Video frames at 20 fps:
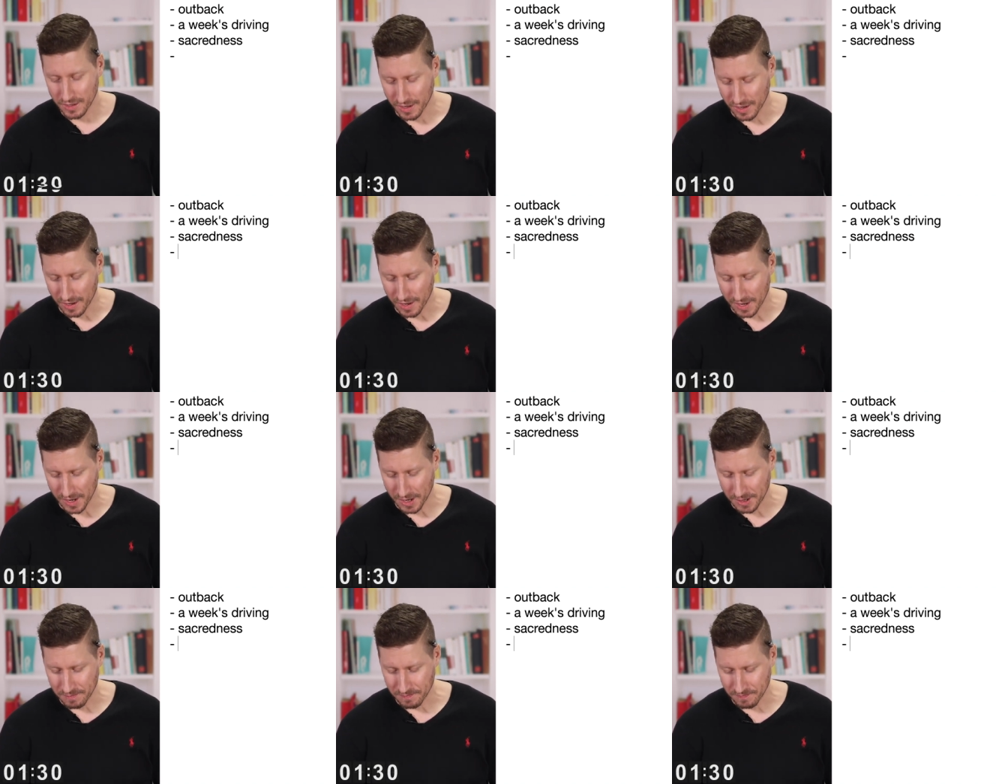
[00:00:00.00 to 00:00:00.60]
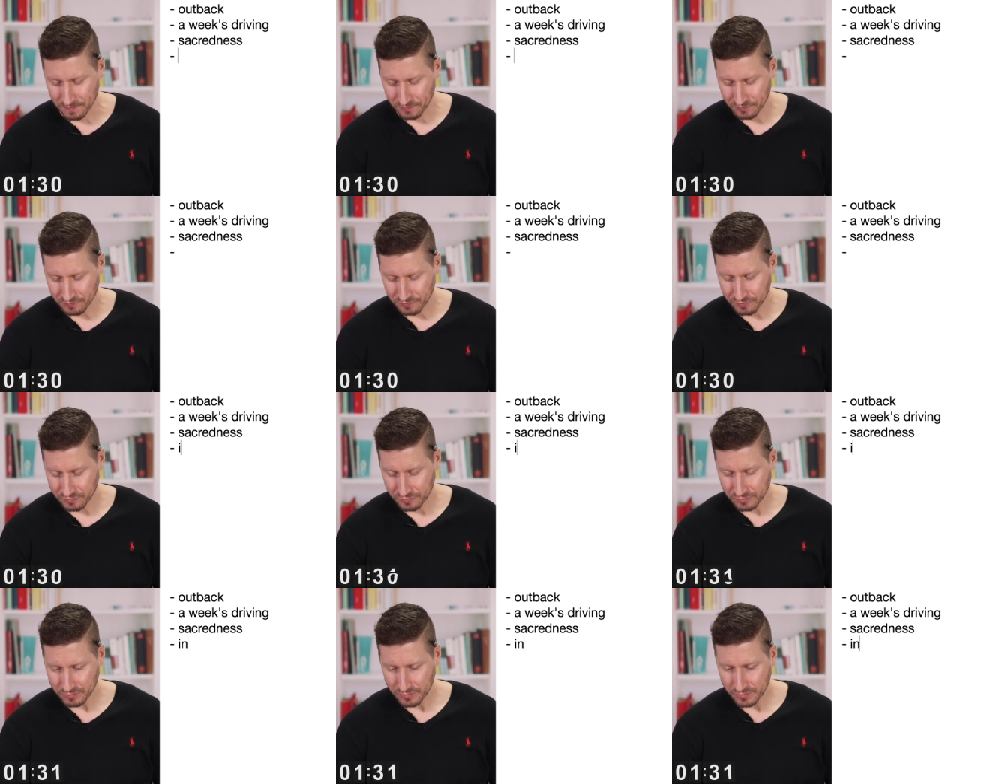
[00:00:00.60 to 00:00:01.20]
Um,
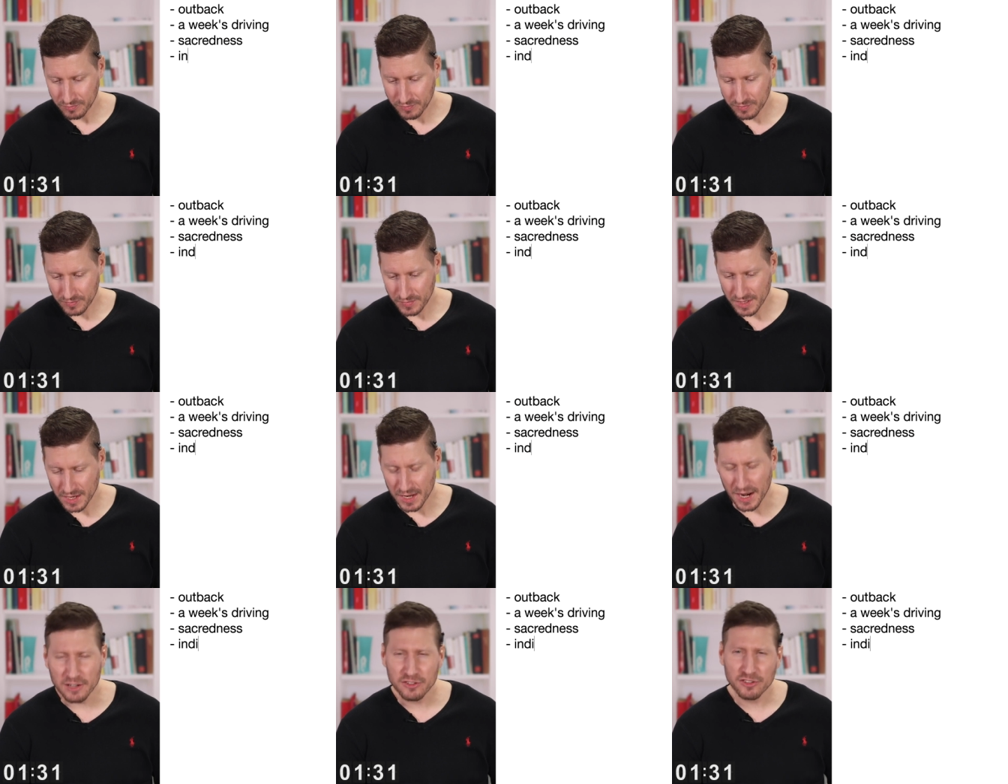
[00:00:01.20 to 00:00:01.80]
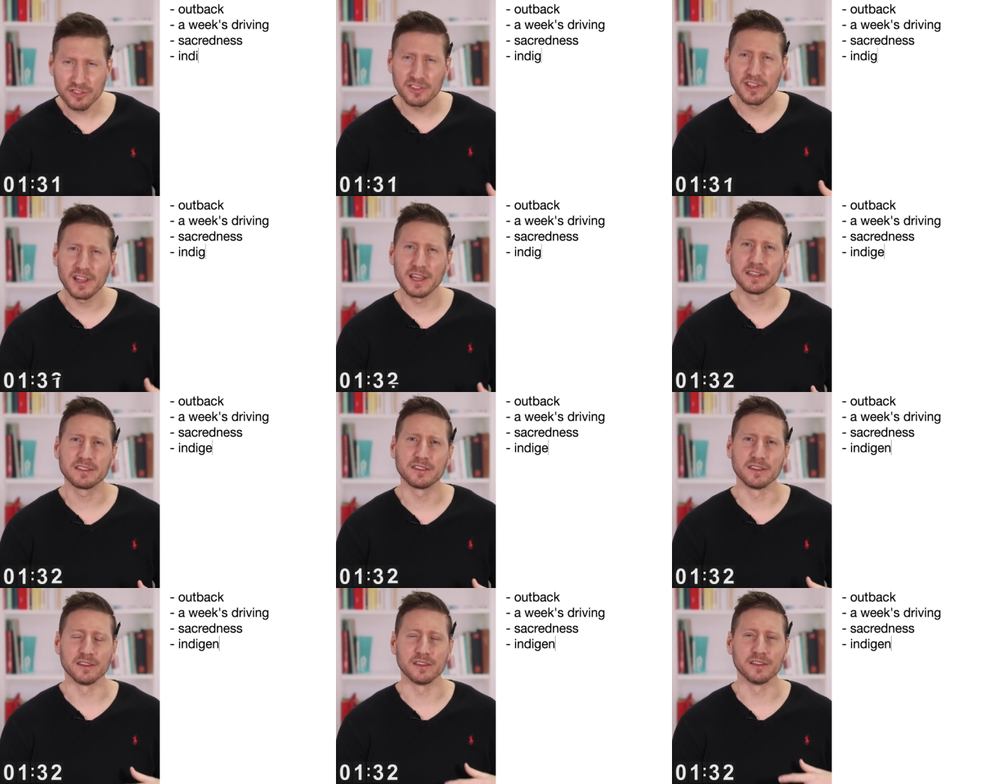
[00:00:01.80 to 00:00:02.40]
and I just
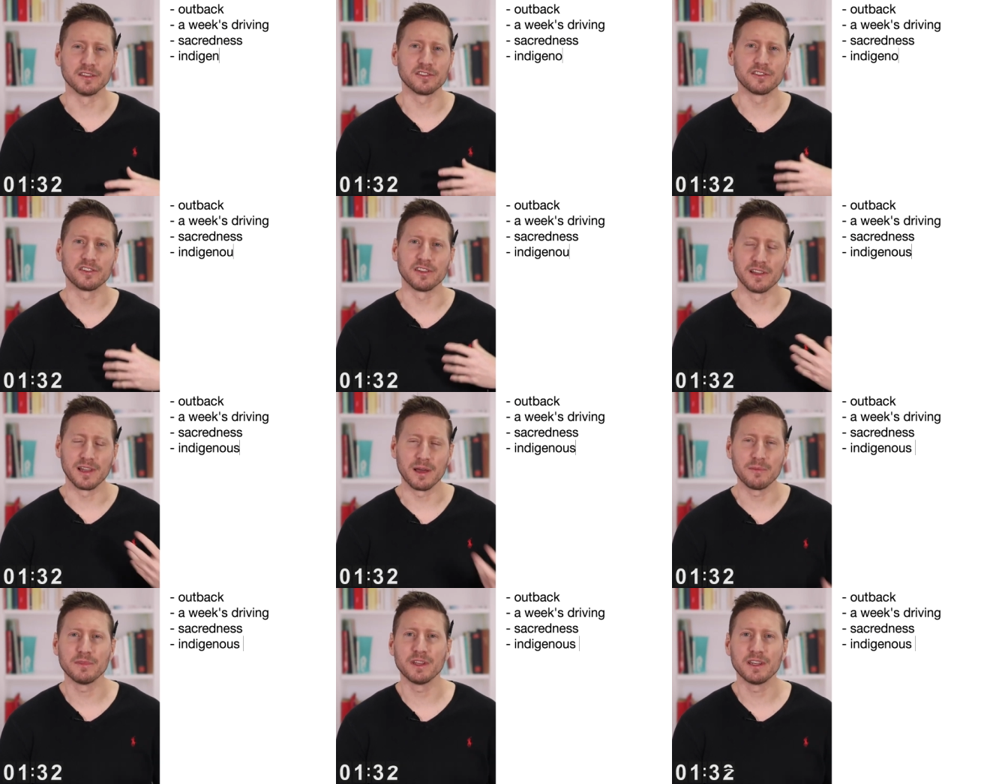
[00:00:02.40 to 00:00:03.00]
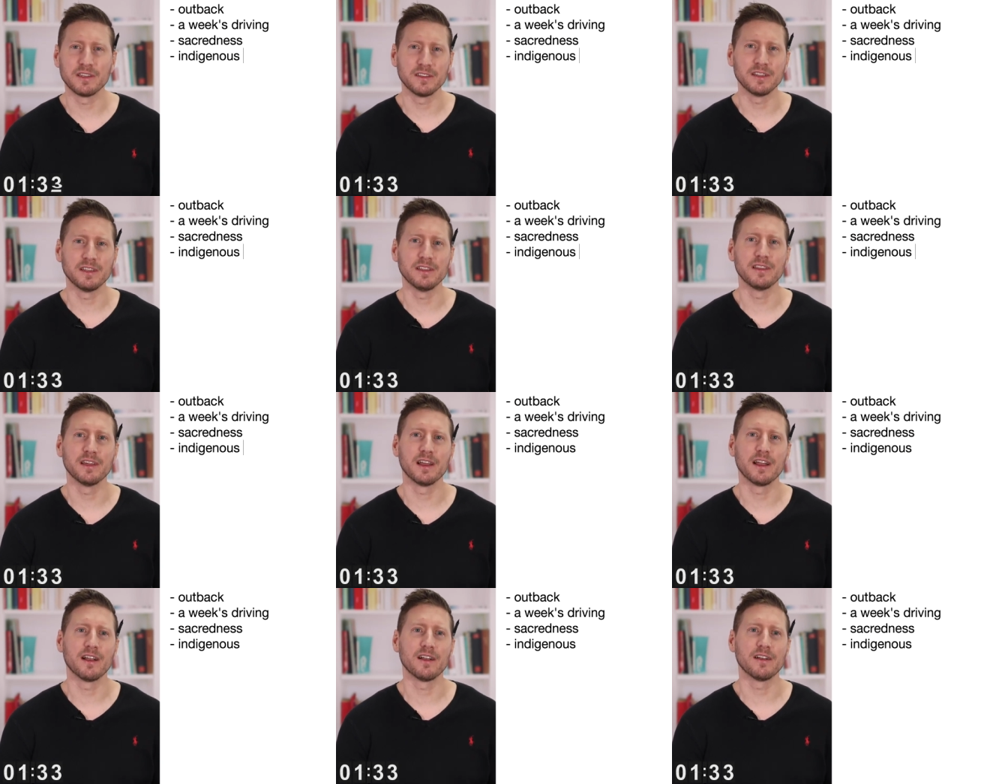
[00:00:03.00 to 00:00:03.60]
liked the, the, solemnity
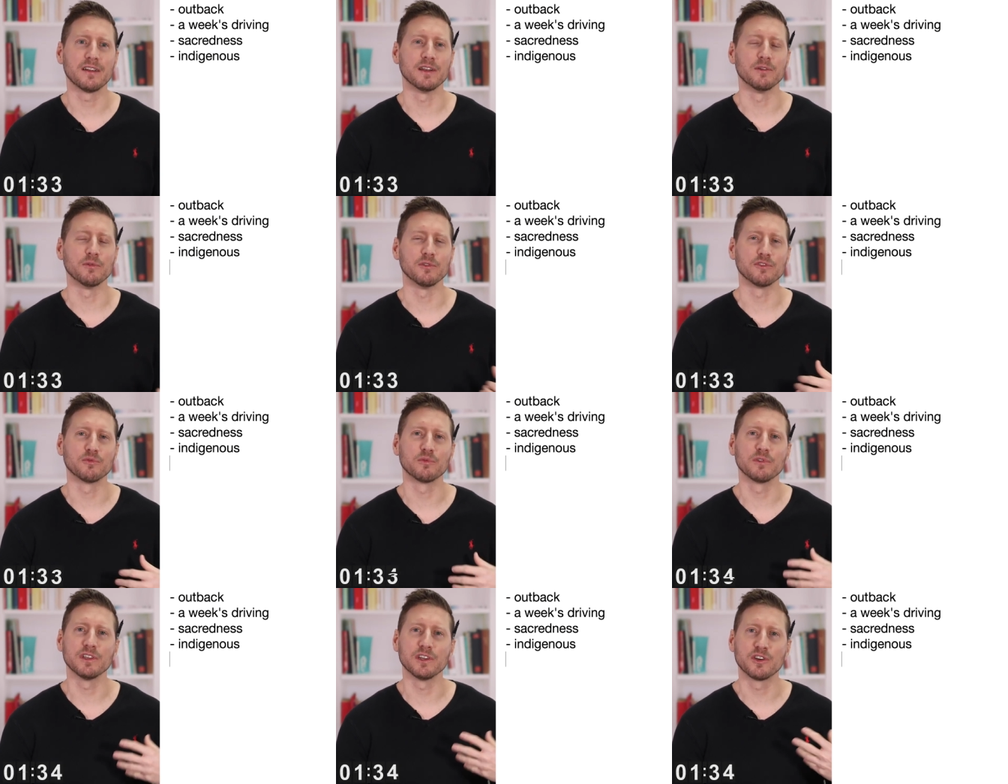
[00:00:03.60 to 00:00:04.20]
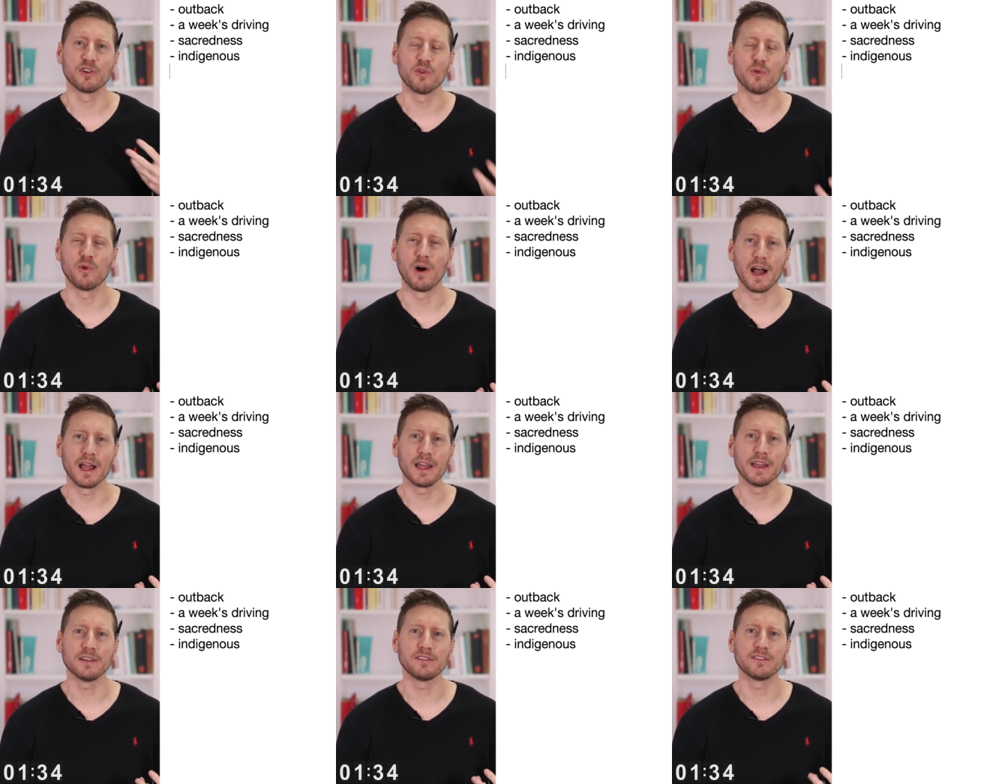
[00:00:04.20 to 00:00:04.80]
there, and it was really
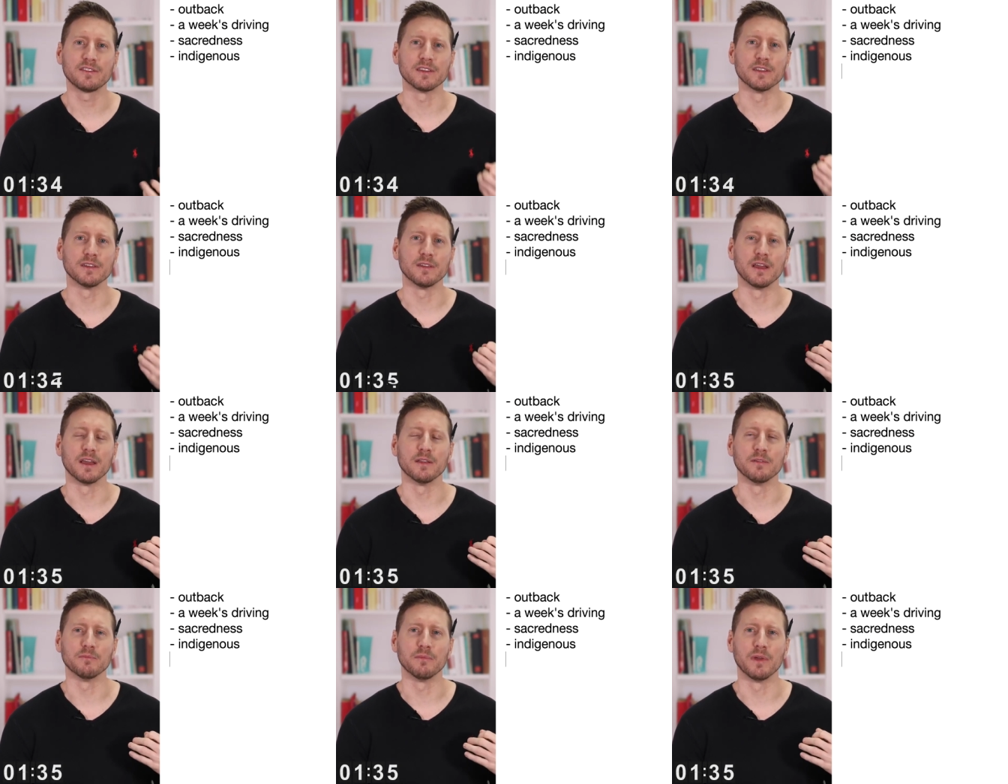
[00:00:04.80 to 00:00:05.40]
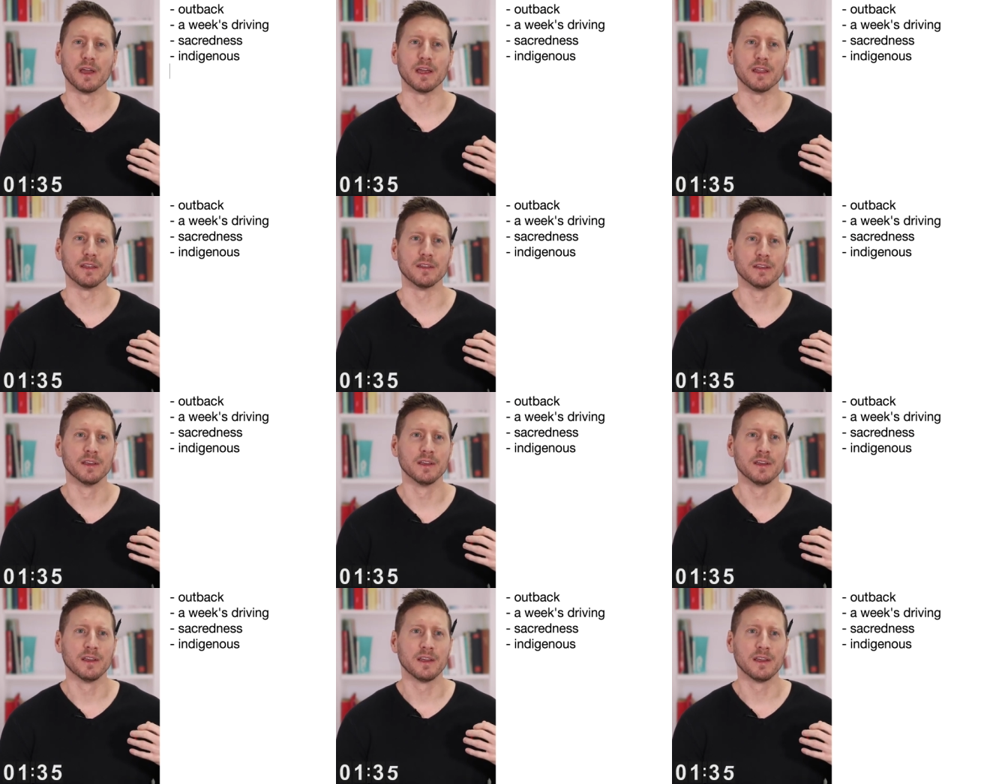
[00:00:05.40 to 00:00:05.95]
quiet, and, and, and,